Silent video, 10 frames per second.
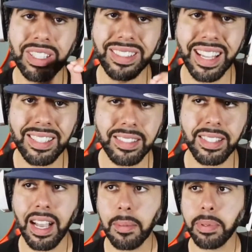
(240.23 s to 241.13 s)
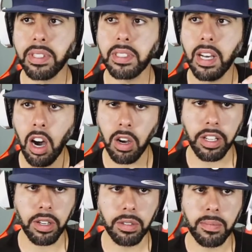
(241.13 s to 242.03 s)
desktop
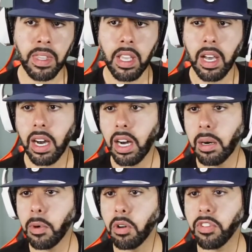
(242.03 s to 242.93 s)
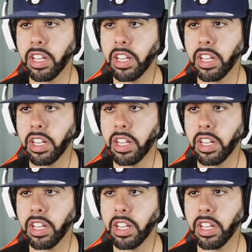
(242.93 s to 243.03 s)
audio over